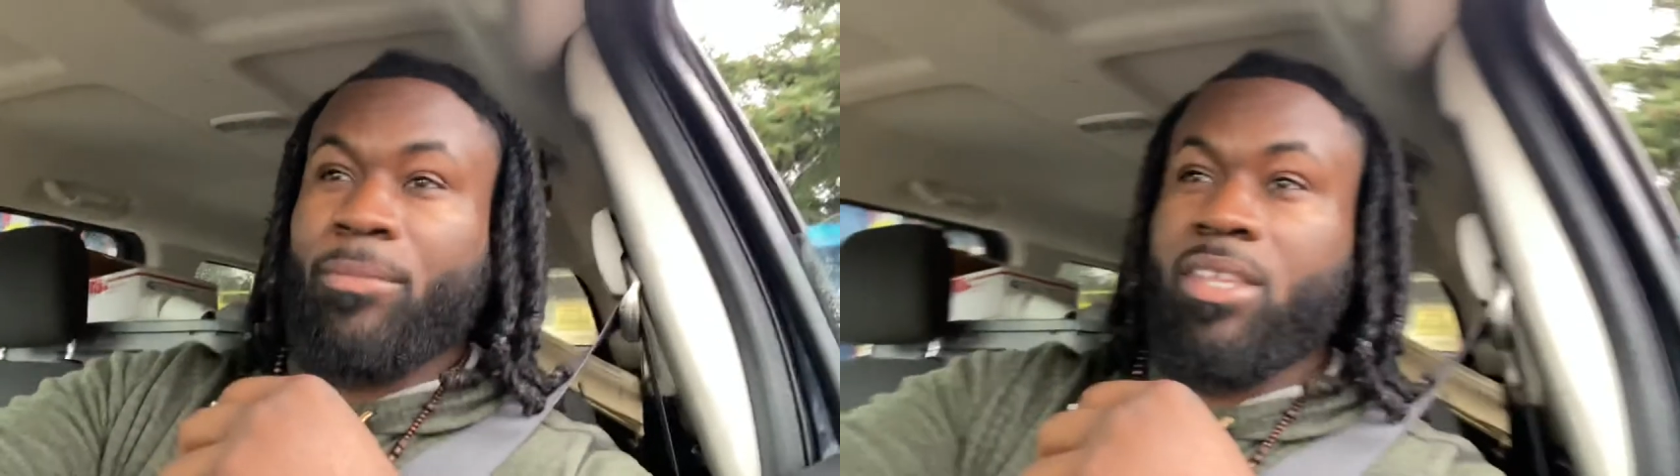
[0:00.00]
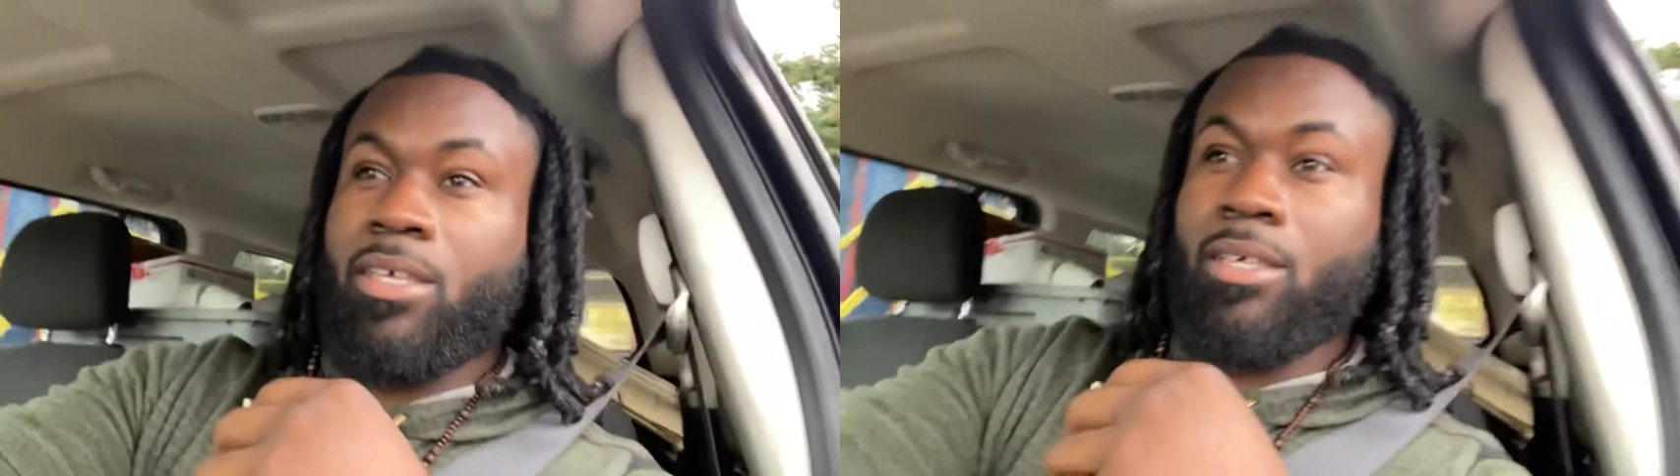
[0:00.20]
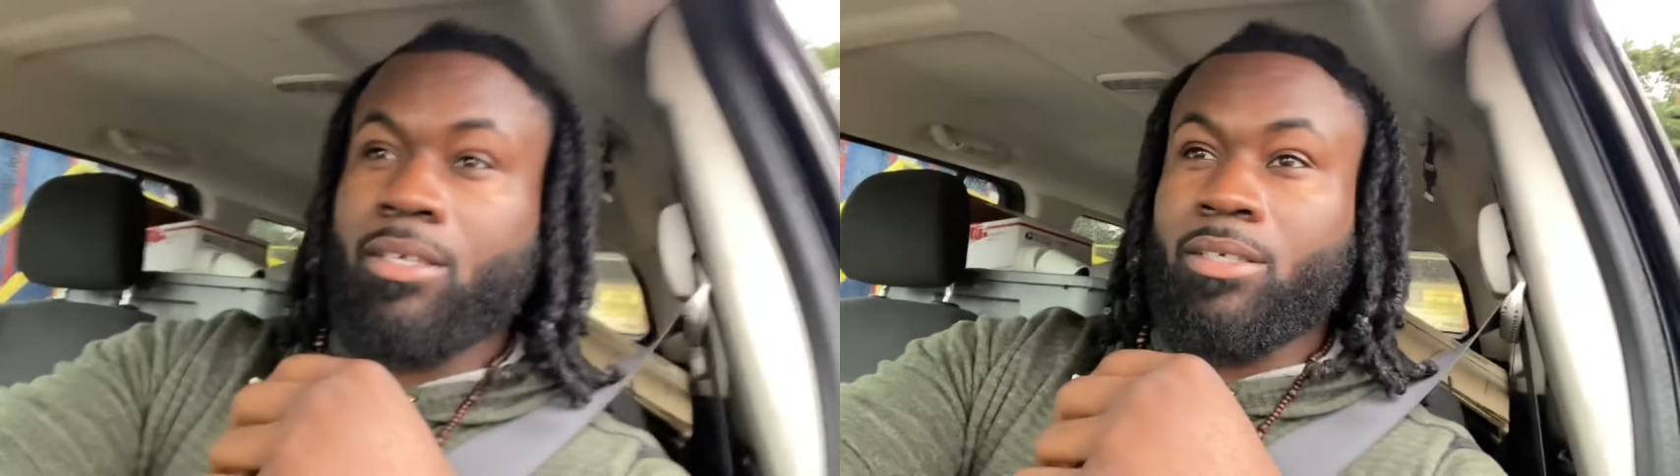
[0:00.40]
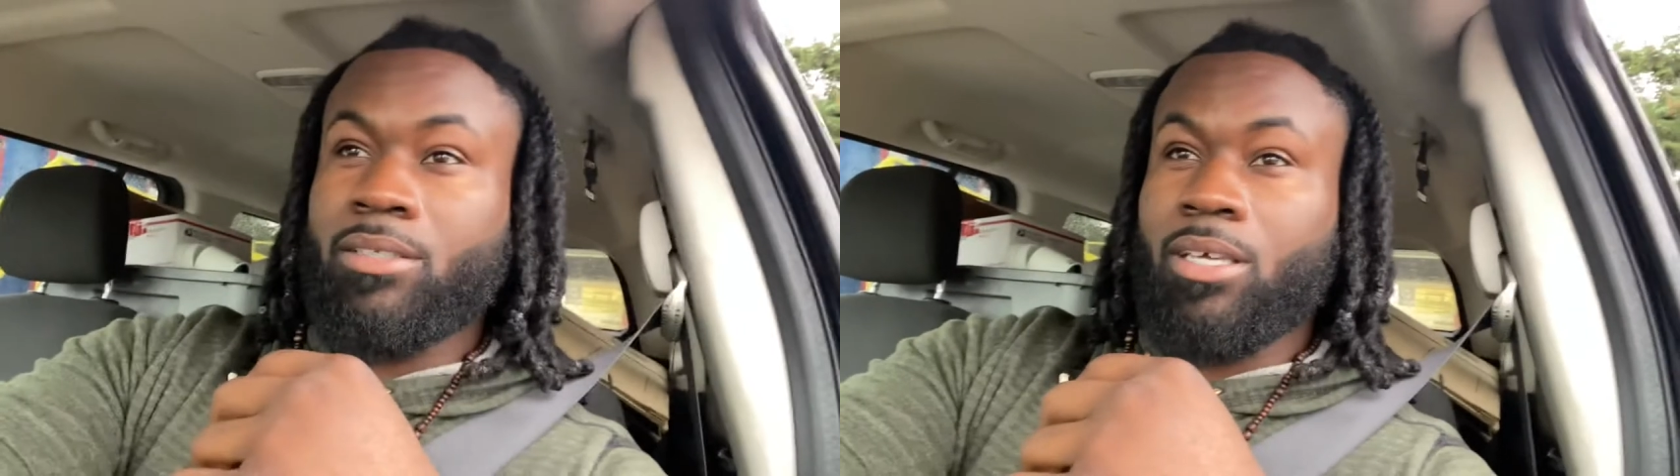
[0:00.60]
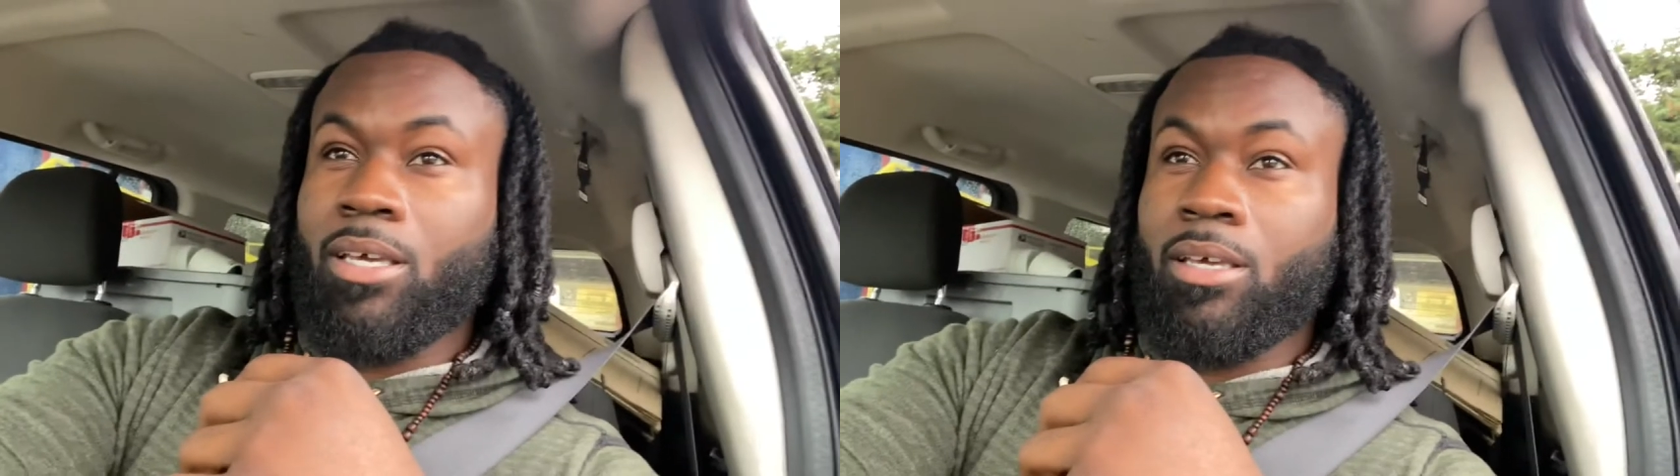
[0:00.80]
is
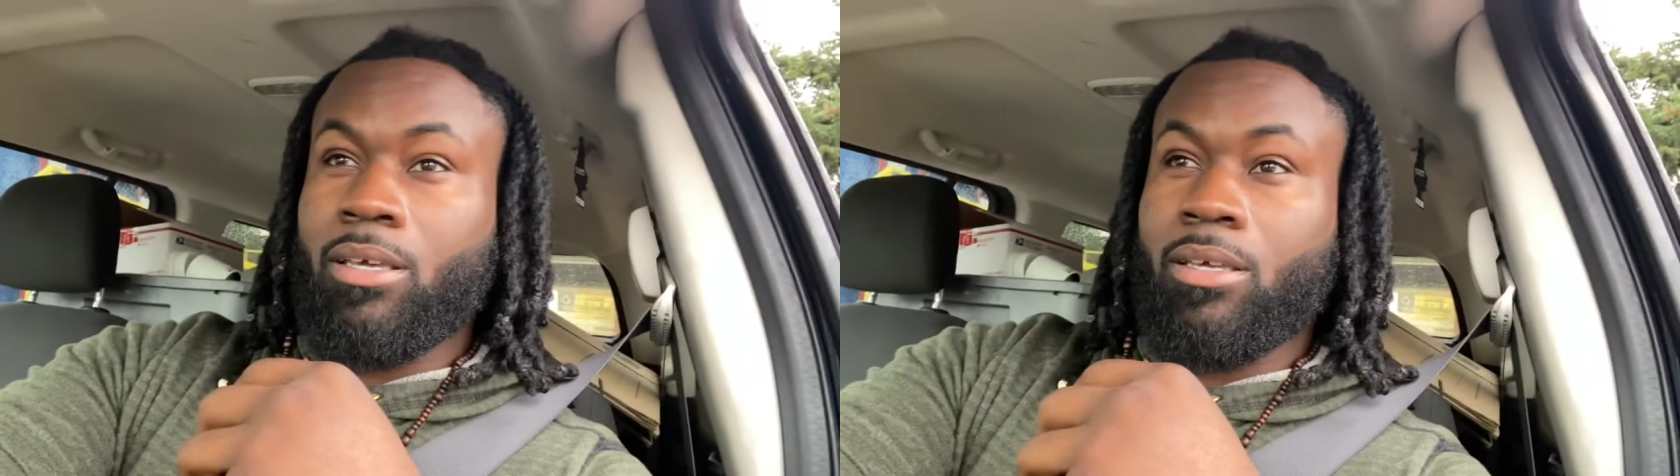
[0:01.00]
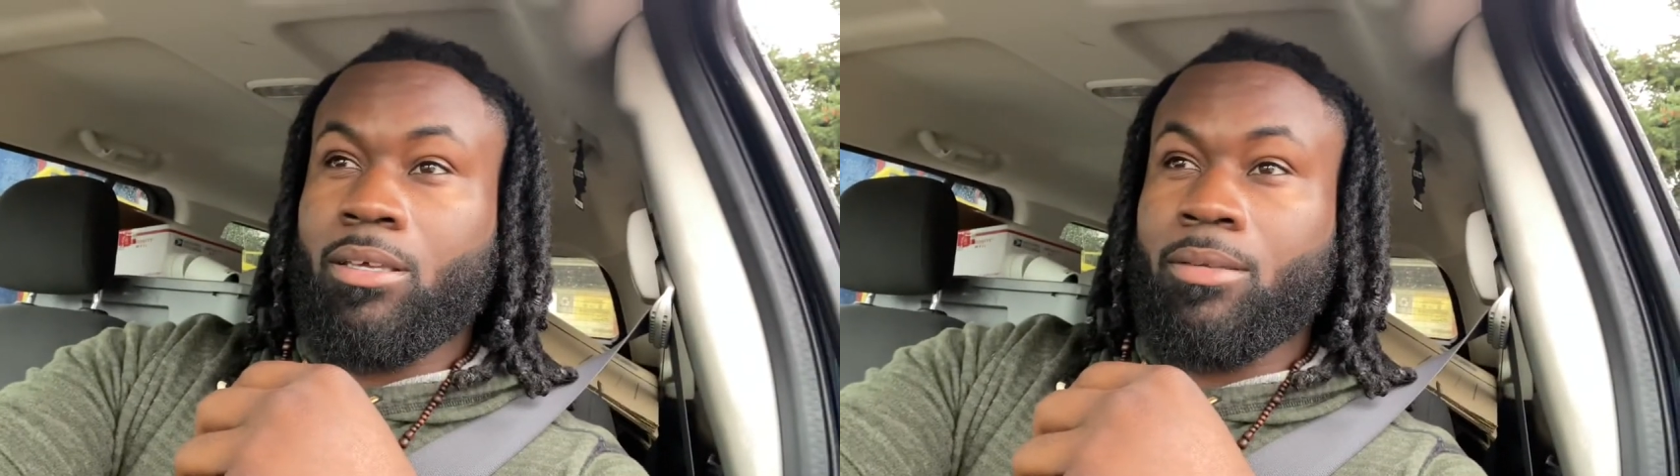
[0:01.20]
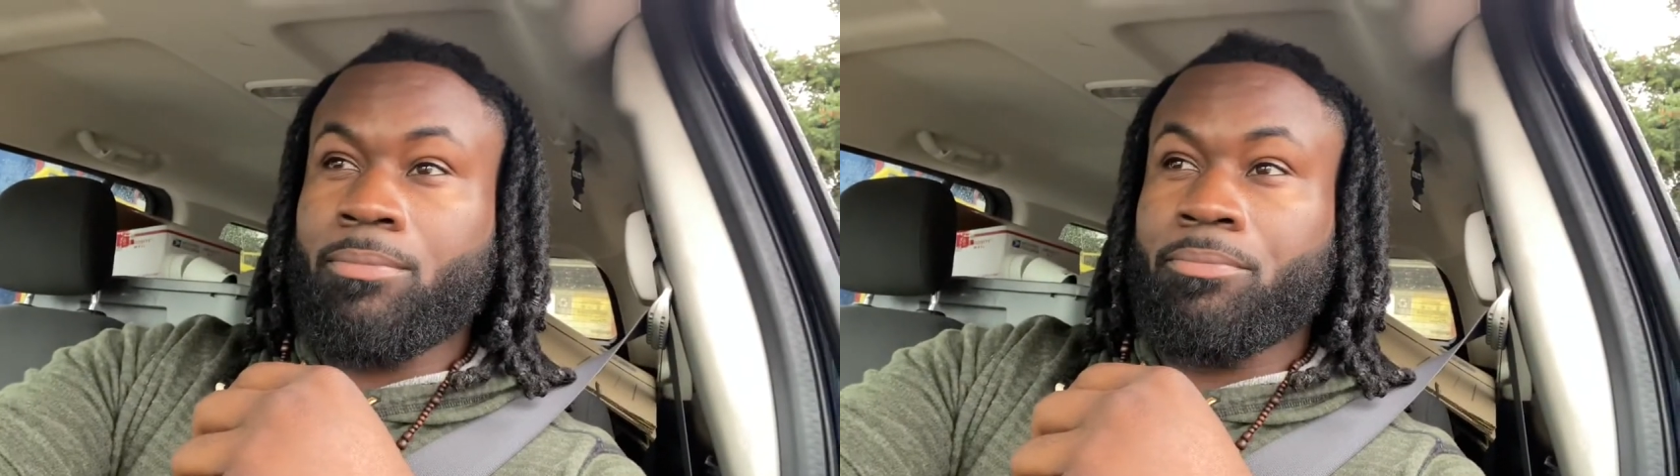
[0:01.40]
a